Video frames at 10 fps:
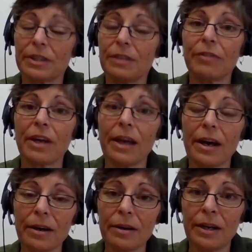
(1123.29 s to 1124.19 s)
And if they
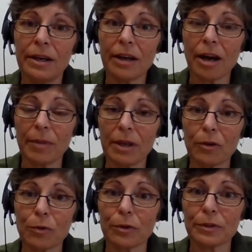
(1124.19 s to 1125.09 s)
are coming
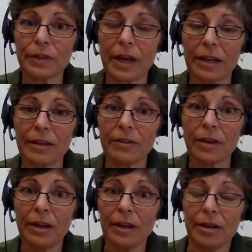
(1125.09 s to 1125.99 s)
across and
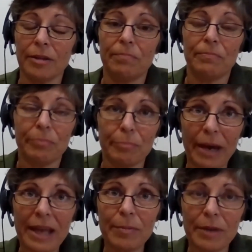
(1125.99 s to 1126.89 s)

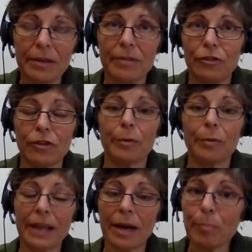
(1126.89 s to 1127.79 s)
maybe
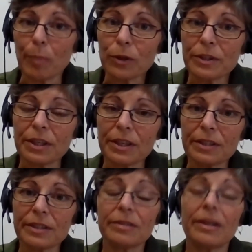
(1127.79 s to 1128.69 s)
showing that bossiness,